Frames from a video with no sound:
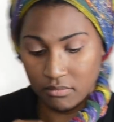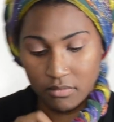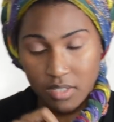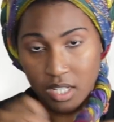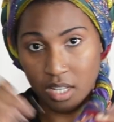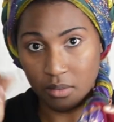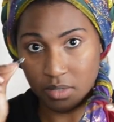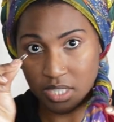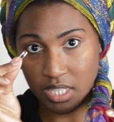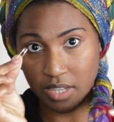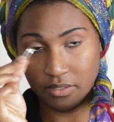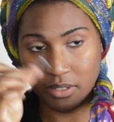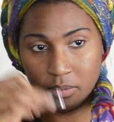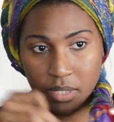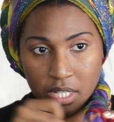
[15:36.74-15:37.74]
you know, a
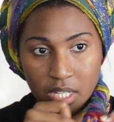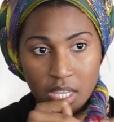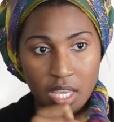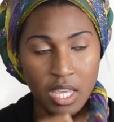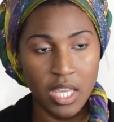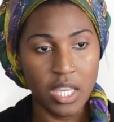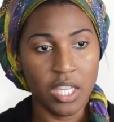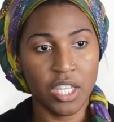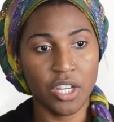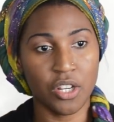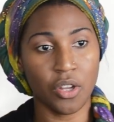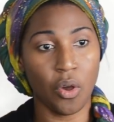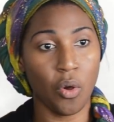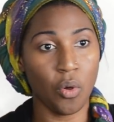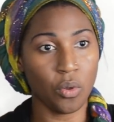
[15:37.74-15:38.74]
safety pin
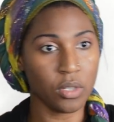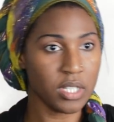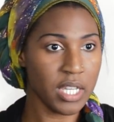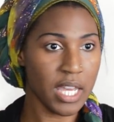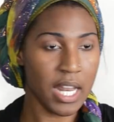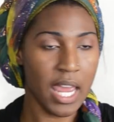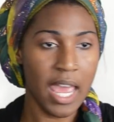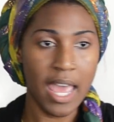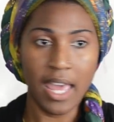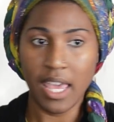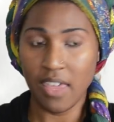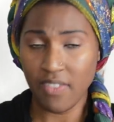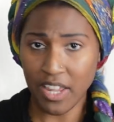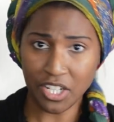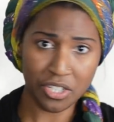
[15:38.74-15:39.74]
here to hold it.
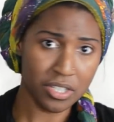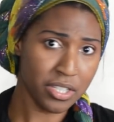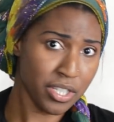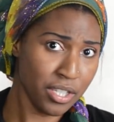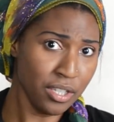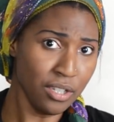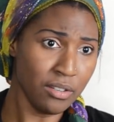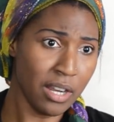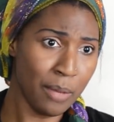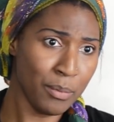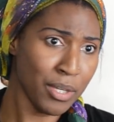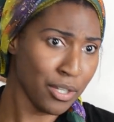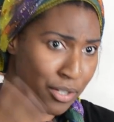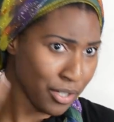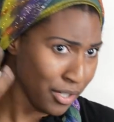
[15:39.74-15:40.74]
And that's just cute. I
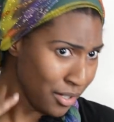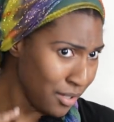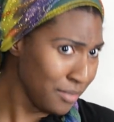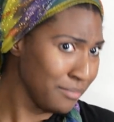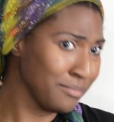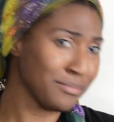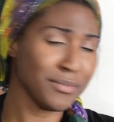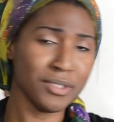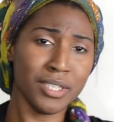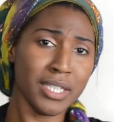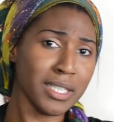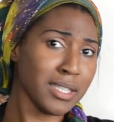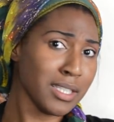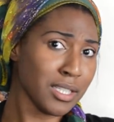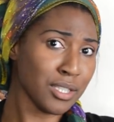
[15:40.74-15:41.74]
mean, girl,
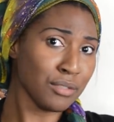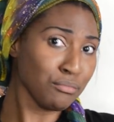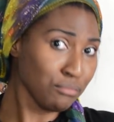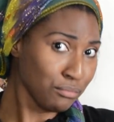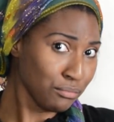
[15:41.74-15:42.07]
look at this.